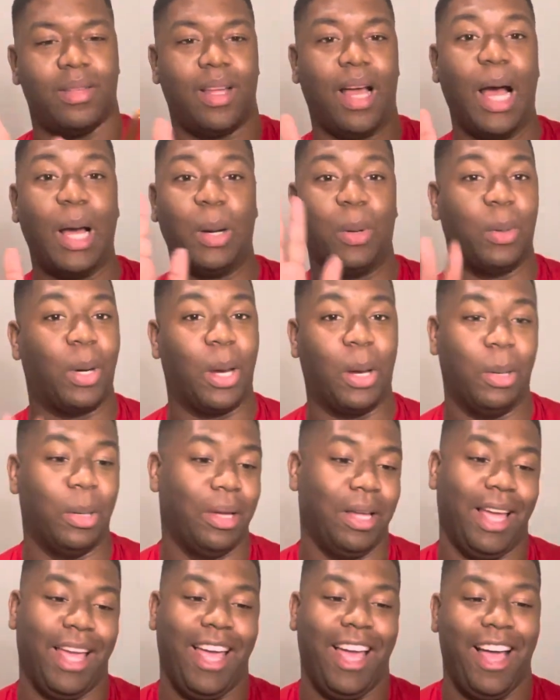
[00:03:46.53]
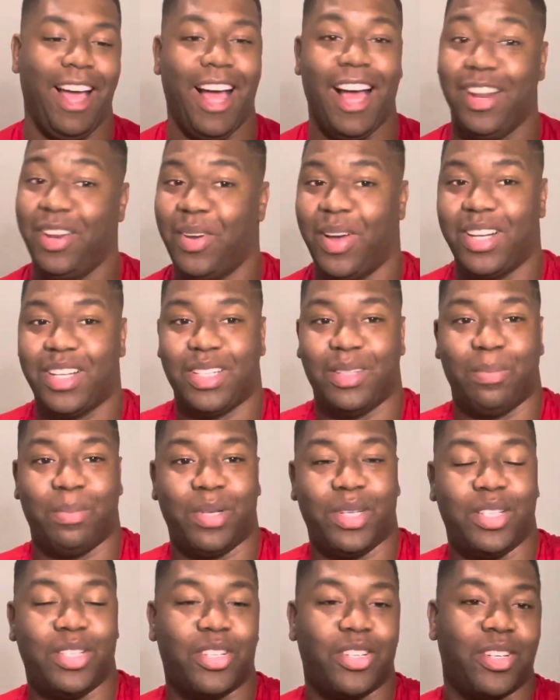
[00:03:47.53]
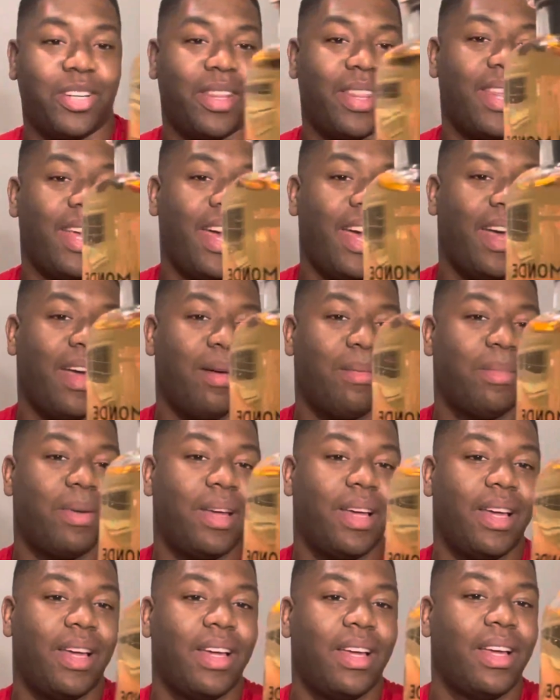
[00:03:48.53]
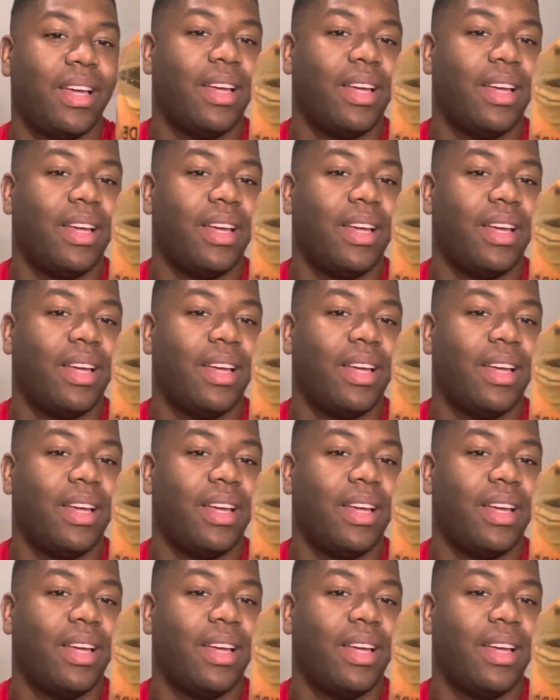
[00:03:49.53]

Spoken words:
I don't know. I know I just butchered that, but